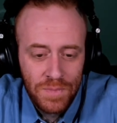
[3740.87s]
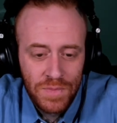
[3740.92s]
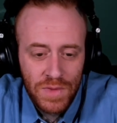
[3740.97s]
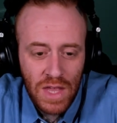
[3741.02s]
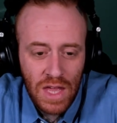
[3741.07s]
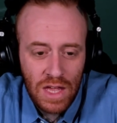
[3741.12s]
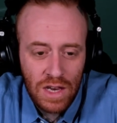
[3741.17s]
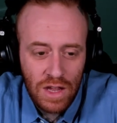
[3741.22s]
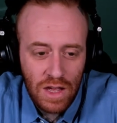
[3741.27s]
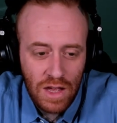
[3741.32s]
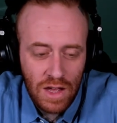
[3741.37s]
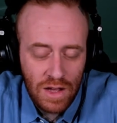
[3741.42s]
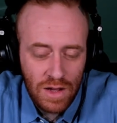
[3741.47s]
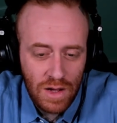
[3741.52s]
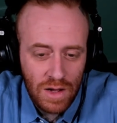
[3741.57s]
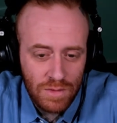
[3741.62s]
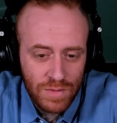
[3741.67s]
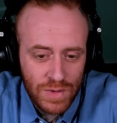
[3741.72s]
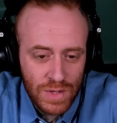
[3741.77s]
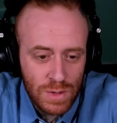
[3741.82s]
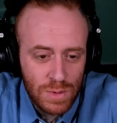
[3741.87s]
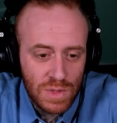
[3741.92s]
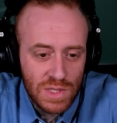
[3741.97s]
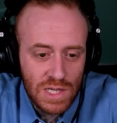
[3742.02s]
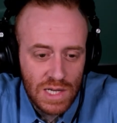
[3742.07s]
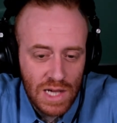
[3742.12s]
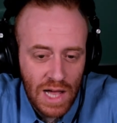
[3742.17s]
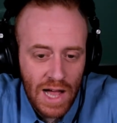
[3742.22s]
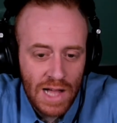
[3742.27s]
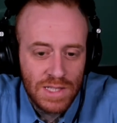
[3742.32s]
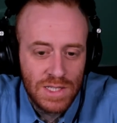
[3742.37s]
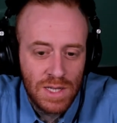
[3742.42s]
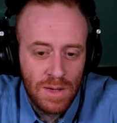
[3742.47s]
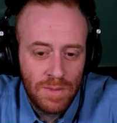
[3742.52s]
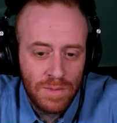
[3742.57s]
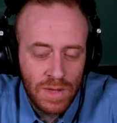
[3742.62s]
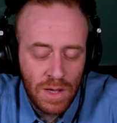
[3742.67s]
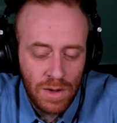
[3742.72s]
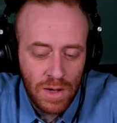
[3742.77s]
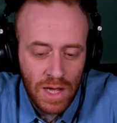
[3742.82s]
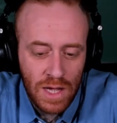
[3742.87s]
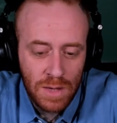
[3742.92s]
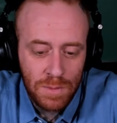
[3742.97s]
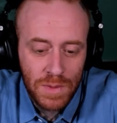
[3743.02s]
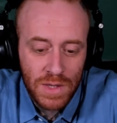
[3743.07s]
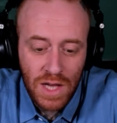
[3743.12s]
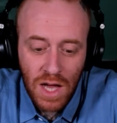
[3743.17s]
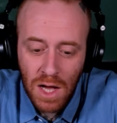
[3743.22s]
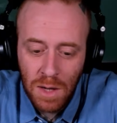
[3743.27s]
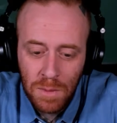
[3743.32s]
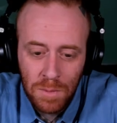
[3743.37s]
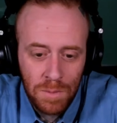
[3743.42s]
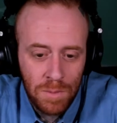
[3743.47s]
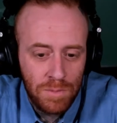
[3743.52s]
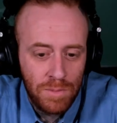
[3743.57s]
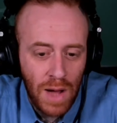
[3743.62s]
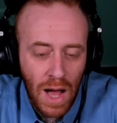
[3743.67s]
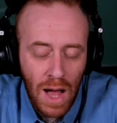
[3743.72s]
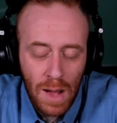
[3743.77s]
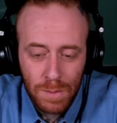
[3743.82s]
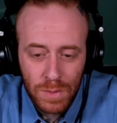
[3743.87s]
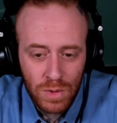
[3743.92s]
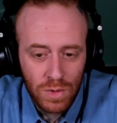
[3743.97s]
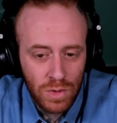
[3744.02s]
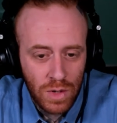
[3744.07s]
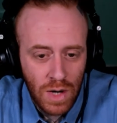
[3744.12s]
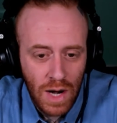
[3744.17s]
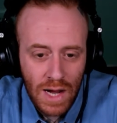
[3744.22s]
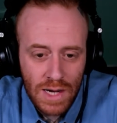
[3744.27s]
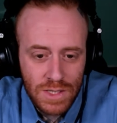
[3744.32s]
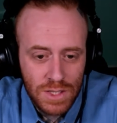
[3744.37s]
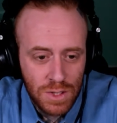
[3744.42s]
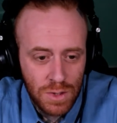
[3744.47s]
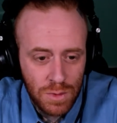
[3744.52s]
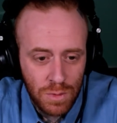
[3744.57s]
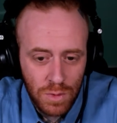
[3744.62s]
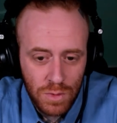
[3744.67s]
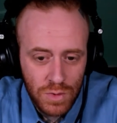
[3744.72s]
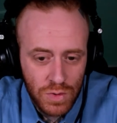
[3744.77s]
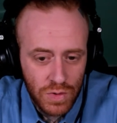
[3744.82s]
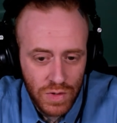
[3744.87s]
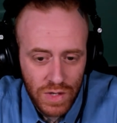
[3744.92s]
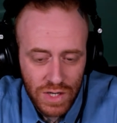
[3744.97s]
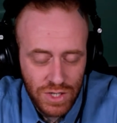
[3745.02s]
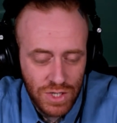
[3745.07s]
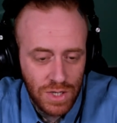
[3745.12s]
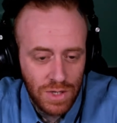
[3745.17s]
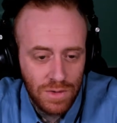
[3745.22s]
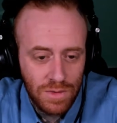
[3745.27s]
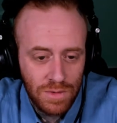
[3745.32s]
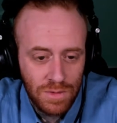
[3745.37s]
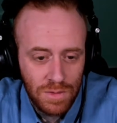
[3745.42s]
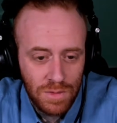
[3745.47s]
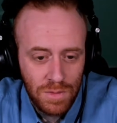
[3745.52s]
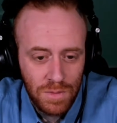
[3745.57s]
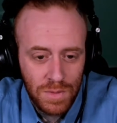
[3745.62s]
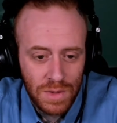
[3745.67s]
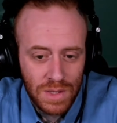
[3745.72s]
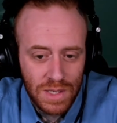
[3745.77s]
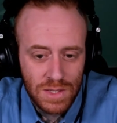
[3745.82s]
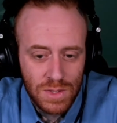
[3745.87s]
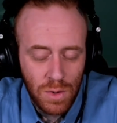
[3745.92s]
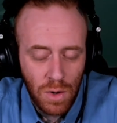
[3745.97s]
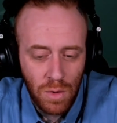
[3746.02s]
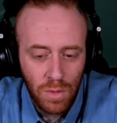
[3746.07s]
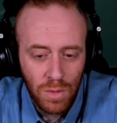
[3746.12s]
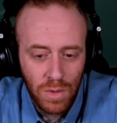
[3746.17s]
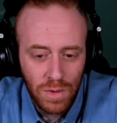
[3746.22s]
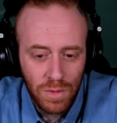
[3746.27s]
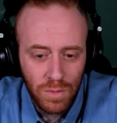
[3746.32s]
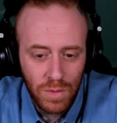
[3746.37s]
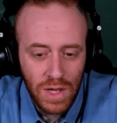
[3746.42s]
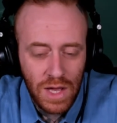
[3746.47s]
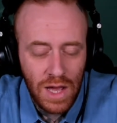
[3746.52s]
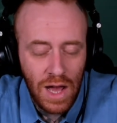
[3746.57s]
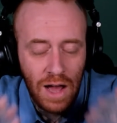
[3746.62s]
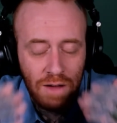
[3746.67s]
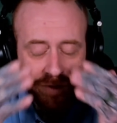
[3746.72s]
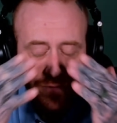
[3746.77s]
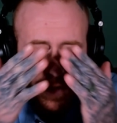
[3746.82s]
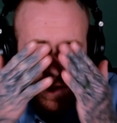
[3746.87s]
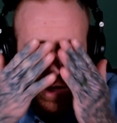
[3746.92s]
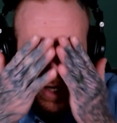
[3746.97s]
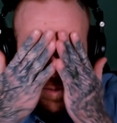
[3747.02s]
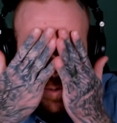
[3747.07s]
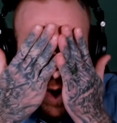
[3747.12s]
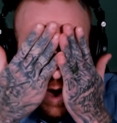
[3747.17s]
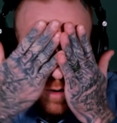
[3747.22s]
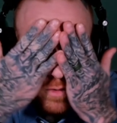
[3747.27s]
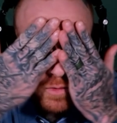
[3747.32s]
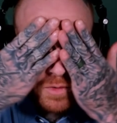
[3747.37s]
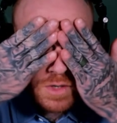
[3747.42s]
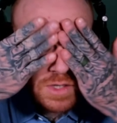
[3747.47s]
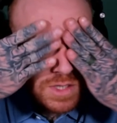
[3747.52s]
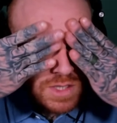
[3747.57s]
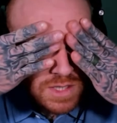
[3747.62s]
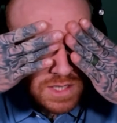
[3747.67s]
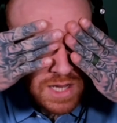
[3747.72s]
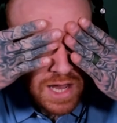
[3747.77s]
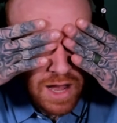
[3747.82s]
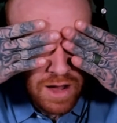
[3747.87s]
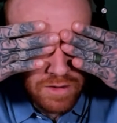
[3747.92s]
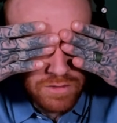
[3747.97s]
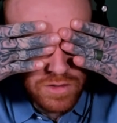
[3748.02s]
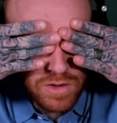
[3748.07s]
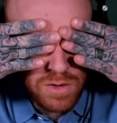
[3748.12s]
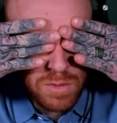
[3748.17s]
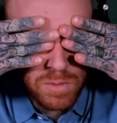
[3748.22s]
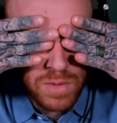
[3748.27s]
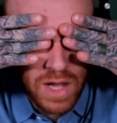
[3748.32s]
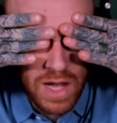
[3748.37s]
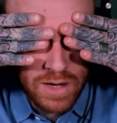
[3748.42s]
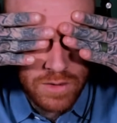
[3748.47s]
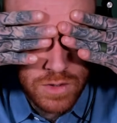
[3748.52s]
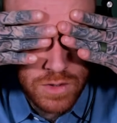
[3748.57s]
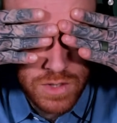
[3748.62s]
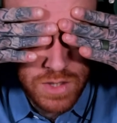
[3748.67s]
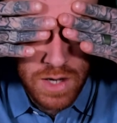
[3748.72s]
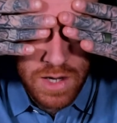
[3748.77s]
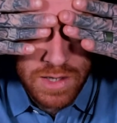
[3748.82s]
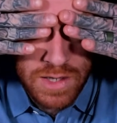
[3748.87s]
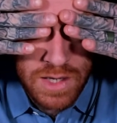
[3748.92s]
And if this was a concept that had become popularized through tradition, because I feel like modern Christians have blinders on,